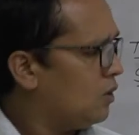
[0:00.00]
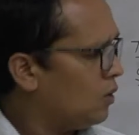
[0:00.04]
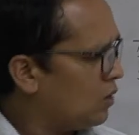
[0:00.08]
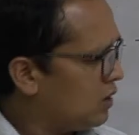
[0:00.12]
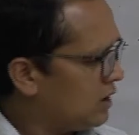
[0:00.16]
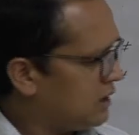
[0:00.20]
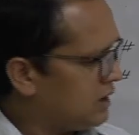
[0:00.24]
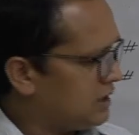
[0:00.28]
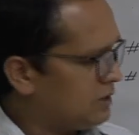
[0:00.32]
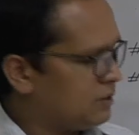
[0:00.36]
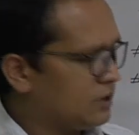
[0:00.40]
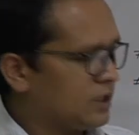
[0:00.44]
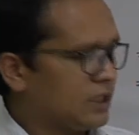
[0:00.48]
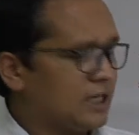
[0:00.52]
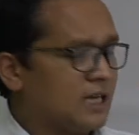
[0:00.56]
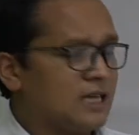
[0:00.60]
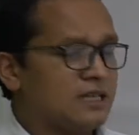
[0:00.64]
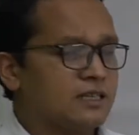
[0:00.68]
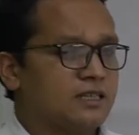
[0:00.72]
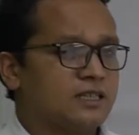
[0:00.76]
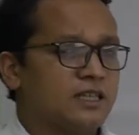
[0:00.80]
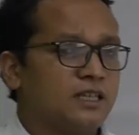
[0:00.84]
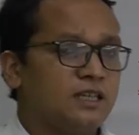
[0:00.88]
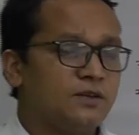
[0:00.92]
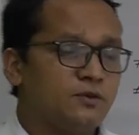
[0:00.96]
Only we
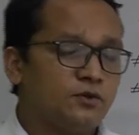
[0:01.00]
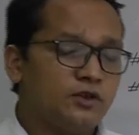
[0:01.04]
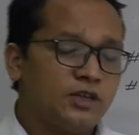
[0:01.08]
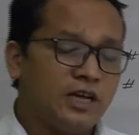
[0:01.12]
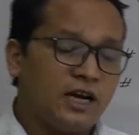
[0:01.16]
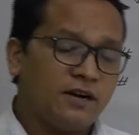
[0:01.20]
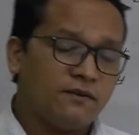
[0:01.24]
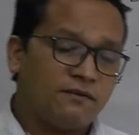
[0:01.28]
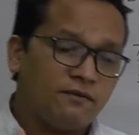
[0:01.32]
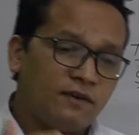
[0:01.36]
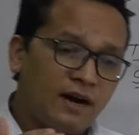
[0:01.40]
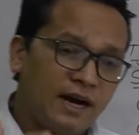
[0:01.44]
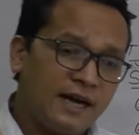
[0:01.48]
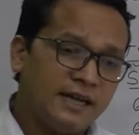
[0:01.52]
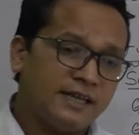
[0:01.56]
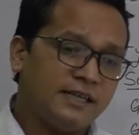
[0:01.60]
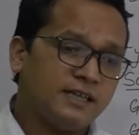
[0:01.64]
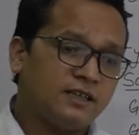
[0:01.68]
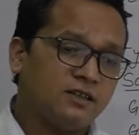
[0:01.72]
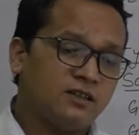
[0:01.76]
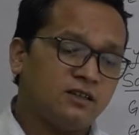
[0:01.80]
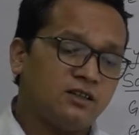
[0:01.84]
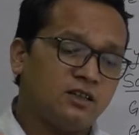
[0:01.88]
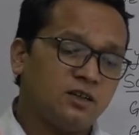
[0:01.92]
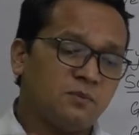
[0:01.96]
can say, if we are
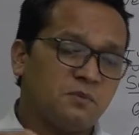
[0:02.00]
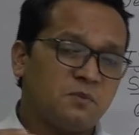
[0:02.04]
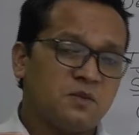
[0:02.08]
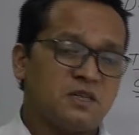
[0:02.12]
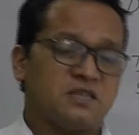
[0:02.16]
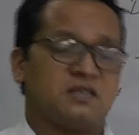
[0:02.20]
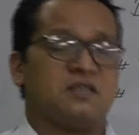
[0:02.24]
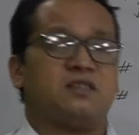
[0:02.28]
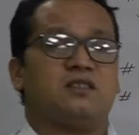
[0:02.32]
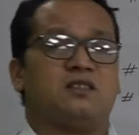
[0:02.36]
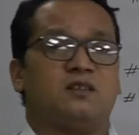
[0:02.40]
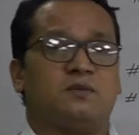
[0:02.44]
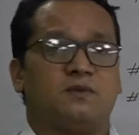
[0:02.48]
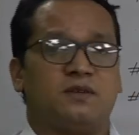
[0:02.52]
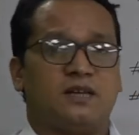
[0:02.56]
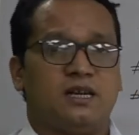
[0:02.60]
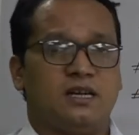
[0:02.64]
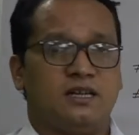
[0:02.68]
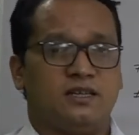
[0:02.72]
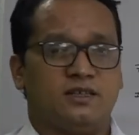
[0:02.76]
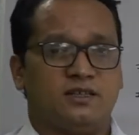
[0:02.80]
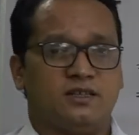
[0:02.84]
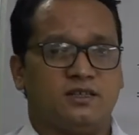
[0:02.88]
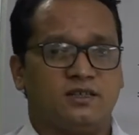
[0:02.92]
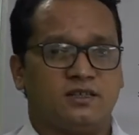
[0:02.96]
fighting on the basis of
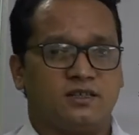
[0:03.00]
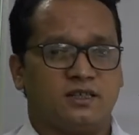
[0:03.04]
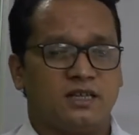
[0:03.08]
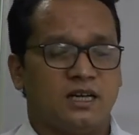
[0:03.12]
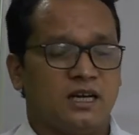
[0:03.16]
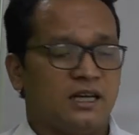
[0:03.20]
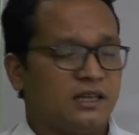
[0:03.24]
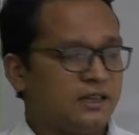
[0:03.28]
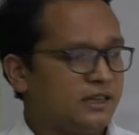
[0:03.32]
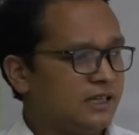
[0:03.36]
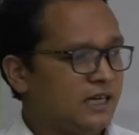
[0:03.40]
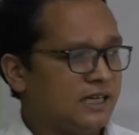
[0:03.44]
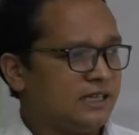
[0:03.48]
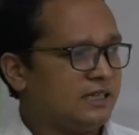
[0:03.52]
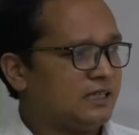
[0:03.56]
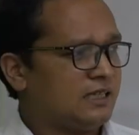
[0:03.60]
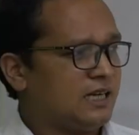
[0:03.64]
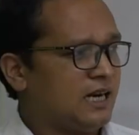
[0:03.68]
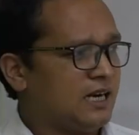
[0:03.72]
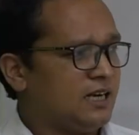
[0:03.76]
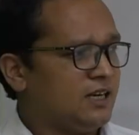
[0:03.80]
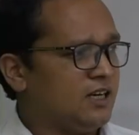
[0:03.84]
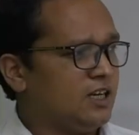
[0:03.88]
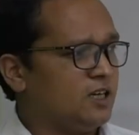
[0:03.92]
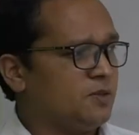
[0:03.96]
religions, that
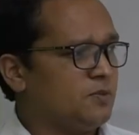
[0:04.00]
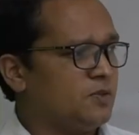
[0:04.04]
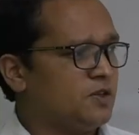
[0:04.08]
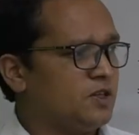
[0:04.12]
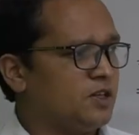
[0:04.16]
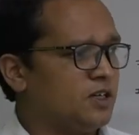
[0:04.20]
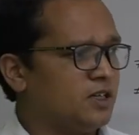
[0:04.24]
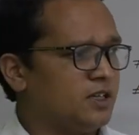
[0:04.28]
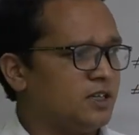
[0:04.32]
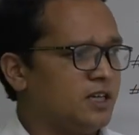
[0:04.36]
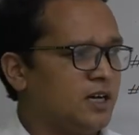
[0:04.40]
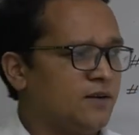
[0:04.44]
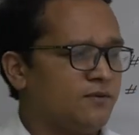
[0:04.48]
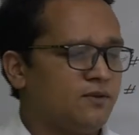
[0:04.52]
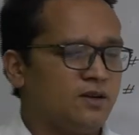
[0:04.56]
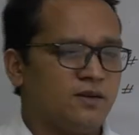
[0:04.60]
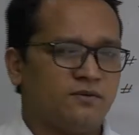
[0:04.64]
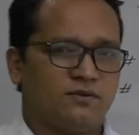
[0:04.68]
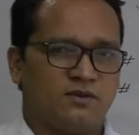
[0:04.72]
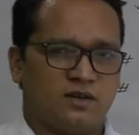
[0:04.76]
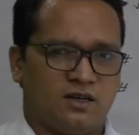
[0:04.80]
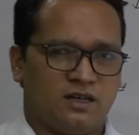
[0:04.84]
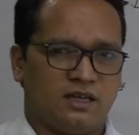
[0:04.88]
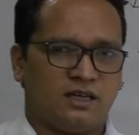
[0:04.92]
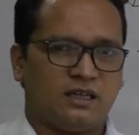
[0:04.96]
cannot be a
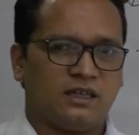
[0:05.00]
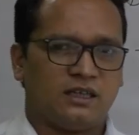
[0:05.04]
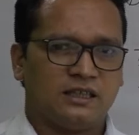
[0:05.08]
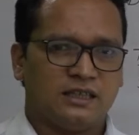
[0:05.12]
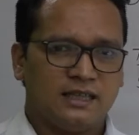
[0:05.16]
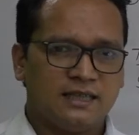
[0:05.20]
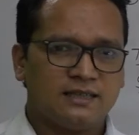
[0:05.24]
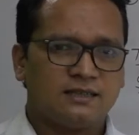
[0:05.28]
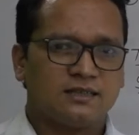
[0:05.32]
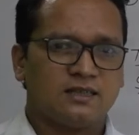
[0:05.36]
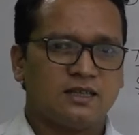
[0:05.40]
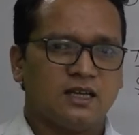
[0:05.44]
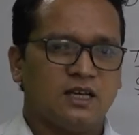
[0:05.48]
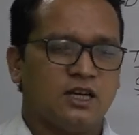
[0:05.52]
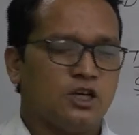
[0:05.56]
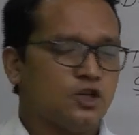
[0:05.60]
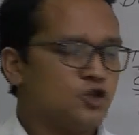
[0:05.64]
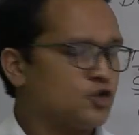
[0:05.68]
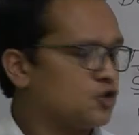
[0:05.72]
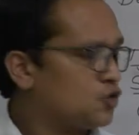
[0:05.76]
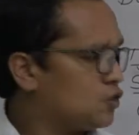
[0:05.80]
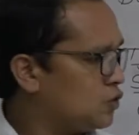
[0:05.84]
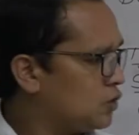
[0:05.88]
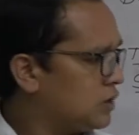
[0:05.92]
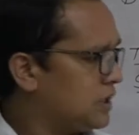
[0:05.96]
developed country. Yes,
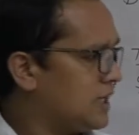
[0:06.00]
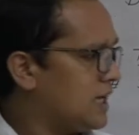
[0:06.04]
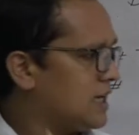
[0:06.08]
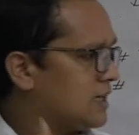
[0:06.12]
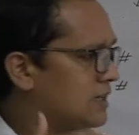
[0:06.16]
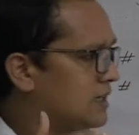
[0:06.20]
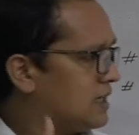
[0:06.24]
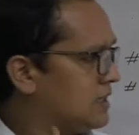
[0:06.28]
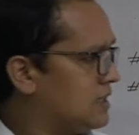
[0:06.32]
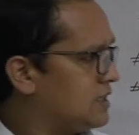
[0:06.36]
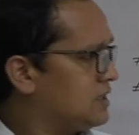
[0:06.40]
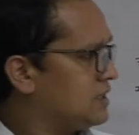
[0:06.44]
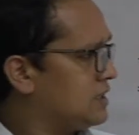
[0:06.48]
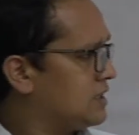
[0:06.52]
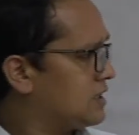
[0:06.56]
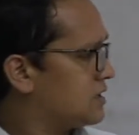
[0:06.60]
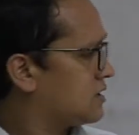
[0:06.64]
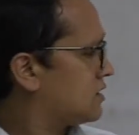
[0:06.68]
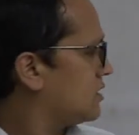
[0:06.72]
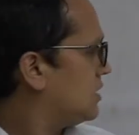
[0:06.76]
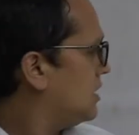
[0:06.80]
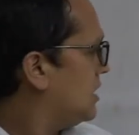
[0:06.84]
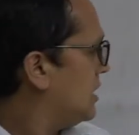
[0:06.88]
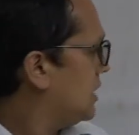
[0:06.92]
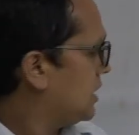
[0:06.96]
so that
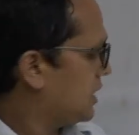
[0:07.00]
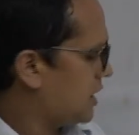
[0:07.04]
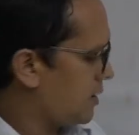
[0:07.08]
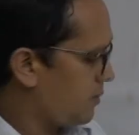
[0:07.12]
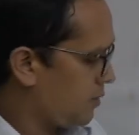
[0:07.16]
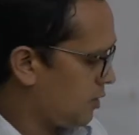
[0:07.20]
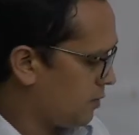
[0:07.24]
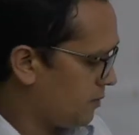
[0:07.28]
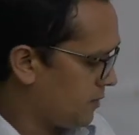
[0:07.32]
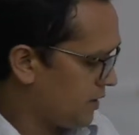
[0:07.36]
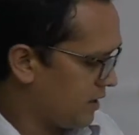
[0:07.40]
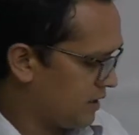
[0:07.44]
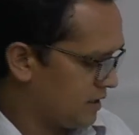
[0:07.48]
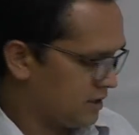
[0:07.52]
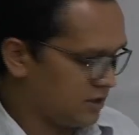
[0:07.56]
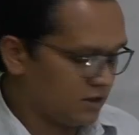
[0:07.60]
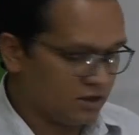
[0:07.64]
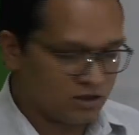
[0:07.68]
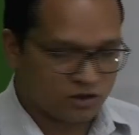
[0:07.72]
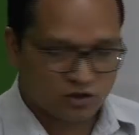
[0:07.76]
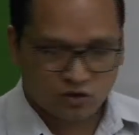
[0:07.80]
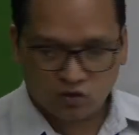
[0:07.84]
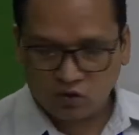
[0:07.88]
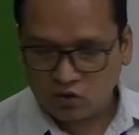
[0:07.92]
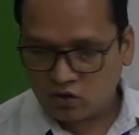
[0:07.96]
religious development is
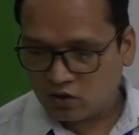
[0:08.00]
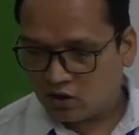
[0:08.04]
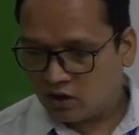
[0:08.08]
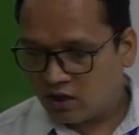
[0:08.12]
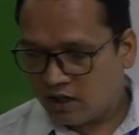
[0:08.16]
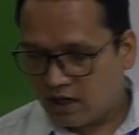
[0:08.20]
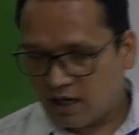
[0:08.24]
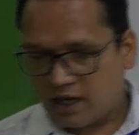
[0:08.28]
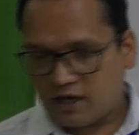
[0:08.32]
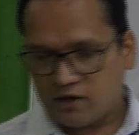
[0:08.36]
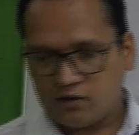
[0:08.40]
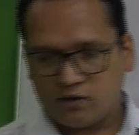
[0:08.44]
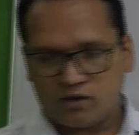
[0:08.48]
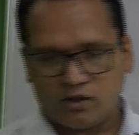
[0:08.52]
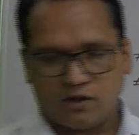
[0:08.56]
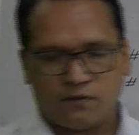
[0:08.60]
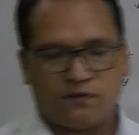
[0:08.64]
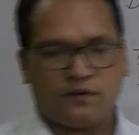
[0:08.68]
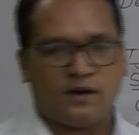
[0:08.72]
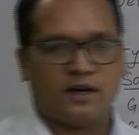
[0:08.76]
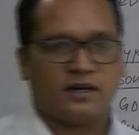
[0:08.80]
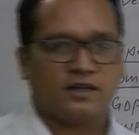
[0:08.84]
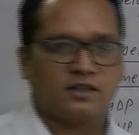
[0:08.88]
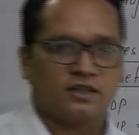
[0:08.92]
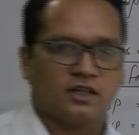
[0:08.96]
also another
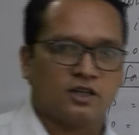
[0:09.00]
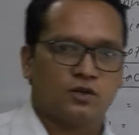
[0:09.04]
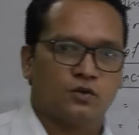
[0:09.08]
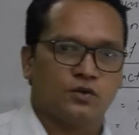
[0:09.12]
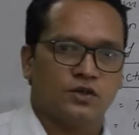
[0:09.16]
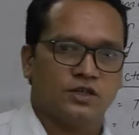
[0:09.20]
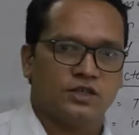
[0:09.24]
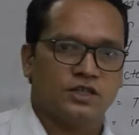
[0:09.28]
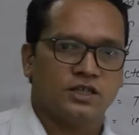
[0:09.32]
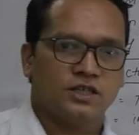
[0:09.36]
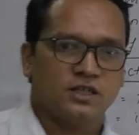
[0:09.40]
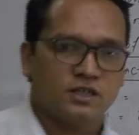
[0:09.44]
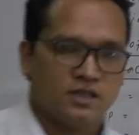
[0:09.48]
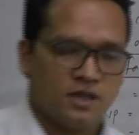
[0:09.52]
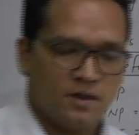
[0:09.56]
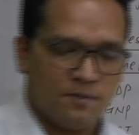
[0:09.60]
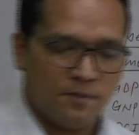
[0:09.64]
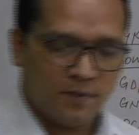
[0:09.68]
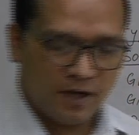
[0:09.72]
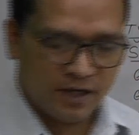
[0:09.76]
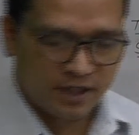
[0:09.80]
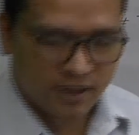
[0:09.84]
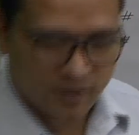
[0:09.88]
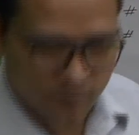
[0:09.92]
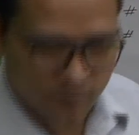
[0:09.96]
factor which is very